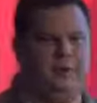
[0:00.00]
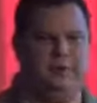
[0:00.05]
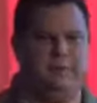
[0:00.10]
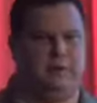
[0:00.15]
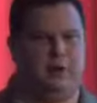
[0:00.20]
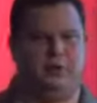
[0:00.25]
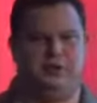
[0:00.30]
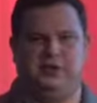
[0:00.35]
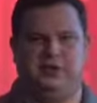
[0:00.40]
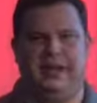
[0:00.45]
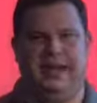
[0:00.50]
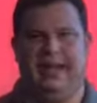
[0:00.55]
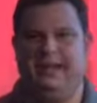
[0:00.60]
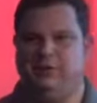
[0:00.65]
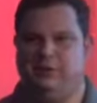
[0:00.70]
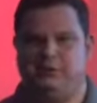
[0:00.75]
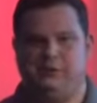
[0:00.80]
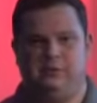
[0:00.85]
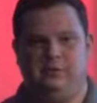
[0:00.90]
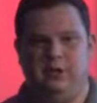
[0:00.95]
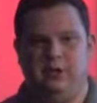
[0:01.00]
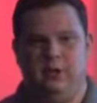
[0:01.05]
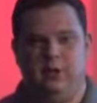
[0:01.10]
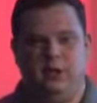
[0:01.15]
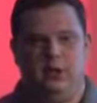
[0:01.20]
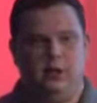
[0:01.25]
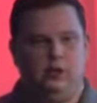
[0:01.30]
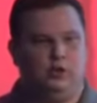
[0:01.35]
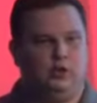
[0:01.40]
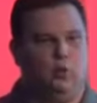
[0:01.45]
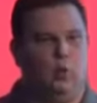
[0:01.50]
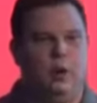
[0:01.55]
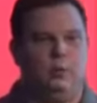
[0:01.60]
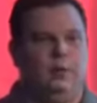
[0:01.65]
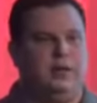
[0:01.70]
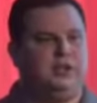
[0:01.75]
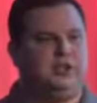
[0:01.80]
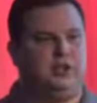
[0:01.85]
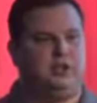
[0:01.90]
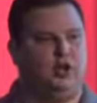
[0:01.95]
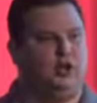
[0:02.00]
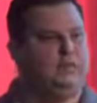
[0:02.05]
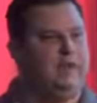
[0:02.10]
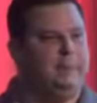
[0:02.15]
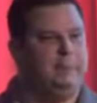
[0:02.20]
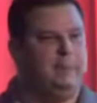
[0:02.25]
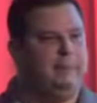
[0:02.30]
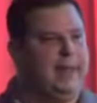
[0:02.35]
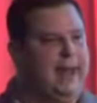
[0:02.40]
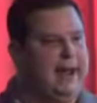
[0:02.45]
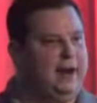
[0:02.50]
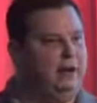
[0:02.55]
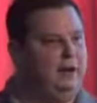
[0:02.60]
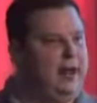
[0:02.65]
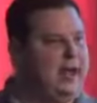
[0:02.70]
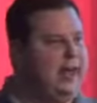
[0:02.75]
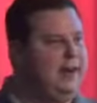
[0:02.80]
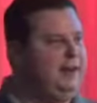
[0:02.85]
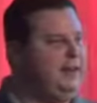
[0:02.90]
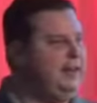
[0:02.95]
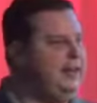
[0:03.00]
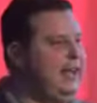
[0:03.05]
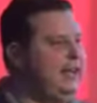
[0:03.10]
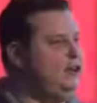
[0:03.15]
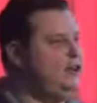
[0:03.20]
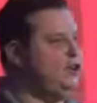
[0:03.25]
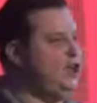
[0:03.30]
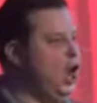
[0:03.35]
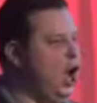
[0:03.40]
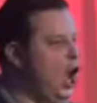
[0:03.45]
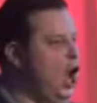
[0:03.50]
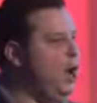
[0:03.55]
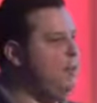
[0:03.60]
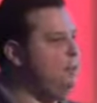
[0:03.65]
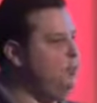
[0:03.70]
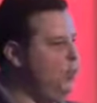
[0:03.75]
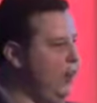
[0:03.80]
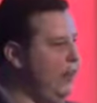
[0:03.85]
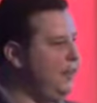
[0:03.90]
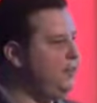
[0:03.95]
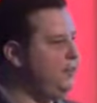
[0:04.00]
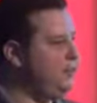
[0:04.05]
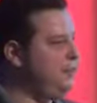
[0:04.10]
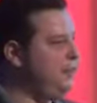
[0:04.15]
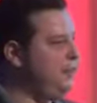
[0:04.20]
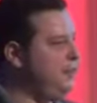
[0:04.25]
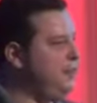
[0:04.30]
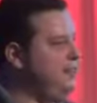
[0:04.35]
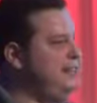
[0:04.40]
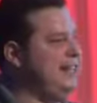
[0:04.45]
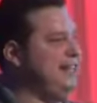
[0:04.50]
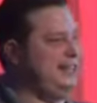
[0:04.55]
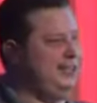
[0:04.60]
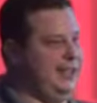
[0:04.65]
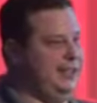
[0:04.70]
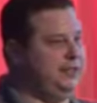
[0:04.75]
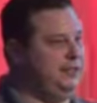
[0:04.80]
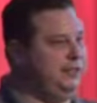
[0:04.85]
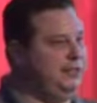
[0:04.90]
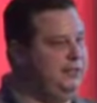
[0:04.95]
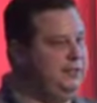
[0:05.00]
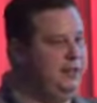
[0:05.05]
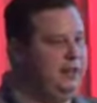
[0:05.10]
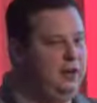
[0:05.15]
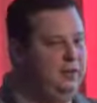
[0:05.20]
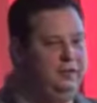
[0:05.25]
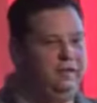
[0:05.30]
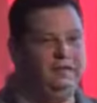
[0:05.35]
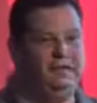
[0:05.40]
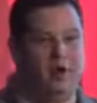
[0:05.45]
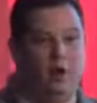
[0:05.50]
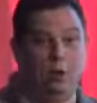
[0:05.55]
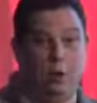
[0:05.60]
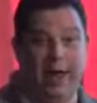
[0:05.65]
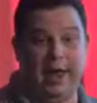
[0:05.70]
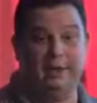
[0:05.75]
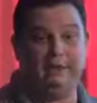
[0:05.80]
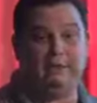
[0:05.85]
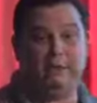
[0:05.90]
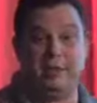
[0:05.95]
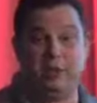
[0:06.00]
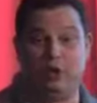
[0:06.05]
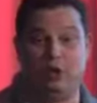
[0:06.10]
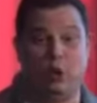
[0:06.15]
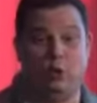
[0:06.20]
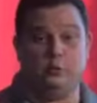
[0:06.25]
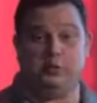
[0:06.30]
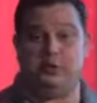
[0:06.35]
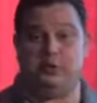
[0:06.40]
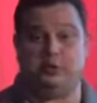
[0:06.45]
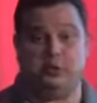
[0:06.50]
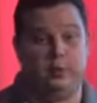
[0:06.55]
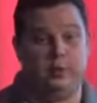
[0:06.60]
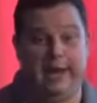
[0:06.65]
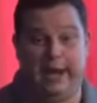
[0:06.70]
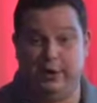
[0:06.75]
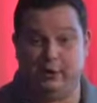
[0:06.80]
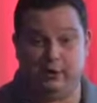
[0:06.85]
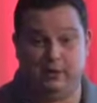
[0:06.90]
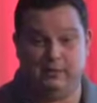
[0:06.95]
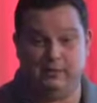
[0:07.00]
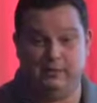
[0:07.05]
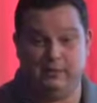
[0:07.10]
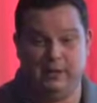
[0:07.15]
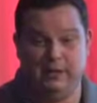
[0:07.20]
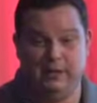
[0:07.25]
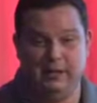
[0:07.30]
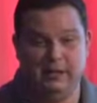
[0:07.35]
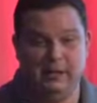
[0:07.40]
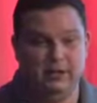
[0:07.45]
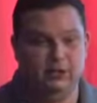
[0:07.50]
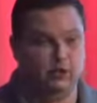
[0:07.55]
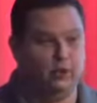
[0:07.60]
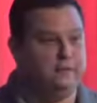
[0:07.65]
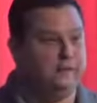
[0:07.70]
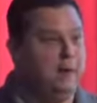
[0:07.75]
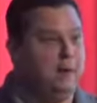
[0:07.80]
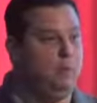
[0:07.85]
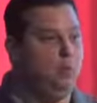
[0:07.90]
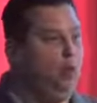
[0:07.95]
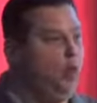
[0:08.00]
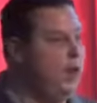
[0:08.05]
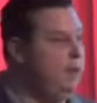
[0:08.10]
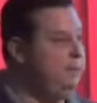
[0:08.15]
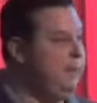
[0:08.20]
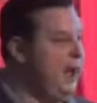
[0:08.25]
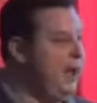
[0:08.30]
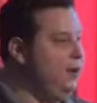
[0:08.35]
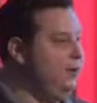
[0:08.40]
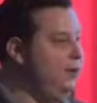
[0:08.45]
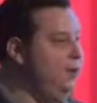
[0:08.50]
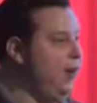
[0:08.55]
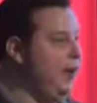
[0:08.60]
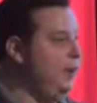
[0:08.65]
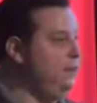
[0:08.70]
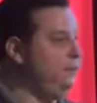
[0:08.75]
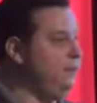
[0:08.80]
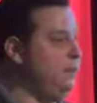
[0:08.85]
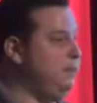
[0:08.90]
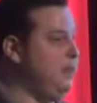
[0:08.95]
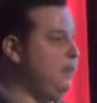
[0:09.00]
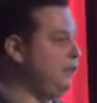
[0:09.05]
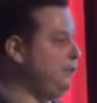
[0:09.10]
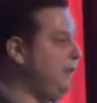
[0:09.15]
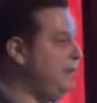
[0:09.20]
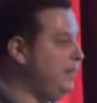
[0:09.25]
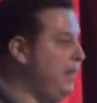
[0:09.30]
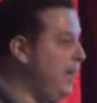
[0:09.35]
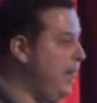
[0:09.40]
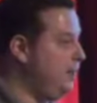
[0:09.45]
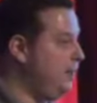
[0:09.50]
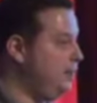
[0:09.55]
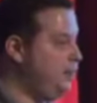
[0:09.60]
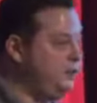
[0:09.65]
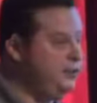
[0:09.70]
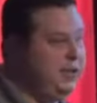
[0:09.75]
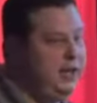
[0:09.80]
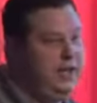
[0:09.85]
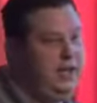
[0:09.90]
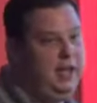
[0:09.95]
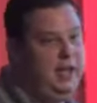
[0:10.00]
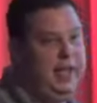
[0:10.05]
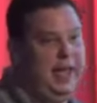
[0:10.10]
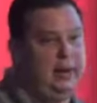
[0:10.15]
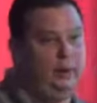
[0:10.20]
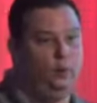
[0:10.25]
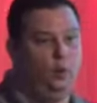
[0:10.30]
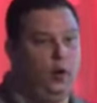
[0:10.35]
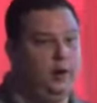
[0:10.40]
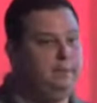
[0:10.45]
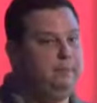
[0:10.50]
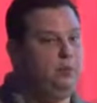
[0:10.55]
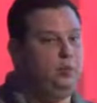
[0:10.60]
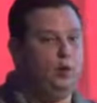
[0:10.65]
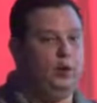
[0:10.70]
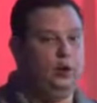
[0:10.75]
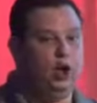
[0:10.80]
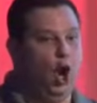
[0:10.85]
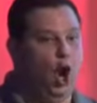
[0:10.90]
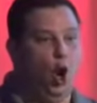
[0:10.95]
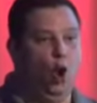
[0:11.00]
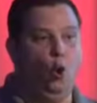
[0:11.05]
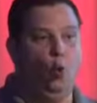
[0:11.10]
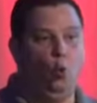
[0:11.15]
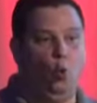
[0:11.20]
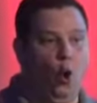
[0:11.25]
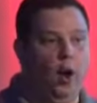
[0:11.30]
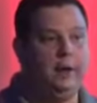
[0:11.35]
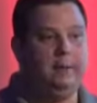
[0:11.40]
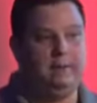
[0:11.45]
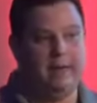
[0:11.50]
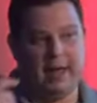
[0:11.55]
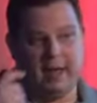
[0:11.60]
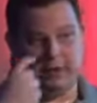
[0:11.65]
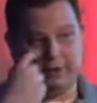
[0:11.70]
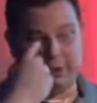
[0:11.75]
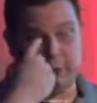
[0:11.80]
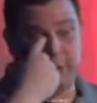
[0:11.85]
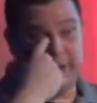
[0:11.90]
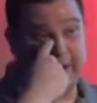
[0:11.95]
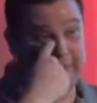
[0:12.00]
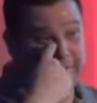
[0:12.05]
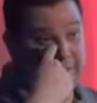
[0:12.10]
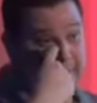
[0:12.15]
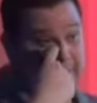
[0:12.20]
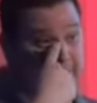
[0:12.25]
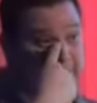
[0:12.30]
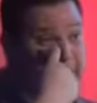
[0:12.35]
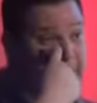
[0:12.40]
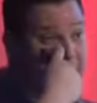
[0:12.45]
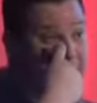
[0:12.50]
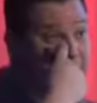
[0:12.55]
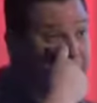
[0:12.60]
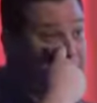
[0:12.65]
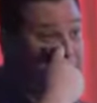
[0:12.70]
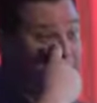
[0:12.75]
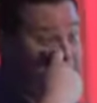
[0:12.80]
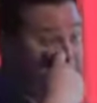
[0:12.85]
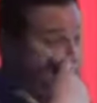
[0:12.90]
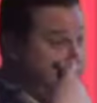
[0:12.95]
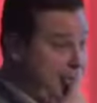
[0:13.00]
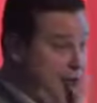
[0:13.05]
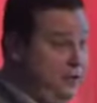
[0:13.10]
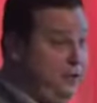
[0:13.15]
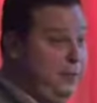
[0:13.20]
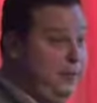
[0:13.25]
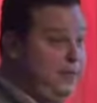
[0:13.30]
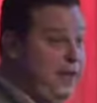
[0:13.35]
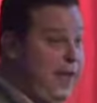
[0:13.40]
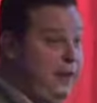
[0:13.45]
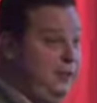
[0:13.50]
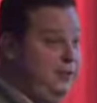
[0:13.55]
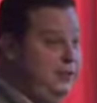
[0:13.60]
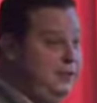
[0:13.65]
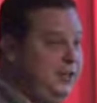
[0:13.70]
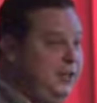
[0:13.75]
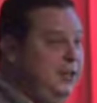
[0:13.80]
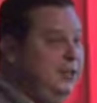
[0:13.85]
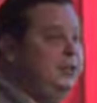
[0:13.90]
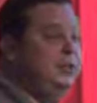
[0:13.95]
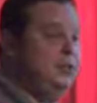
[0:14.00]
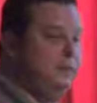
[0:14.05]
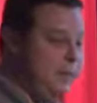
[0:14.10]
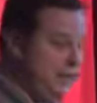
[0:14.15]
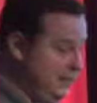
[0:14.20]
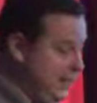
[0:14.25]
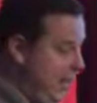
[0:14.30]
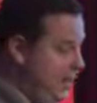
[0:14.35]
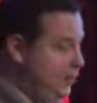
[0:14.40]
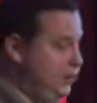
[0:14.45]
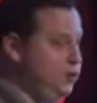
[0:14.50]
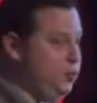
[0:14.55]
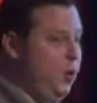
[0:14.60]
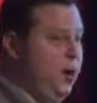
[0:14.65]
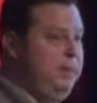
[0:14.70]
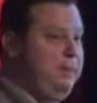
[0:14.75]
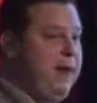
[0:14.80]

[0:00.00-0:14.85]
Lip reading: the person is. So when we serve up a banner ad, it'll come with distance away from the closest location. So if I'm 1 mile away from this McDonald's and 1.01 miles away from the other McDonald's, the McDonald's 1